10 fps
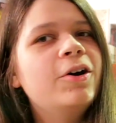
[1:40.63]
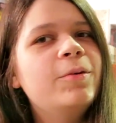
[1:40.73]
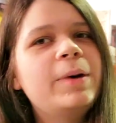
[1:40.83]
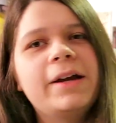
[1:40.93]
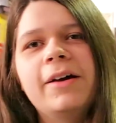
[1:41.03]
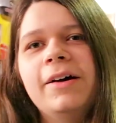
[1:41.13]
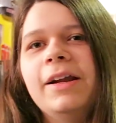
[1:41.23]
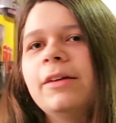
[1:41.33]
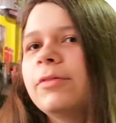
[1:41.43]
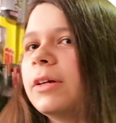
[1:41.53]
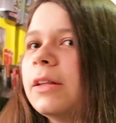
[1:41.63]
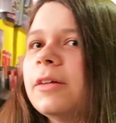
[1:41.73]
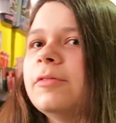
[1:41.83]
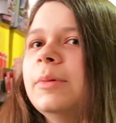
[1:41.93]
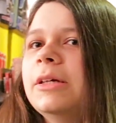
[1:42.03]
oh my god, I friggin'
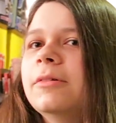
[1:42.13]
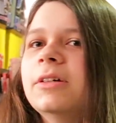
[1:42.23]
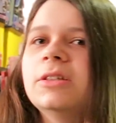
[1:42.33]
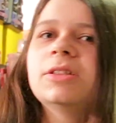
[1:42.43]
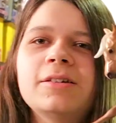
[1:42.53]
love Make-A-Wish.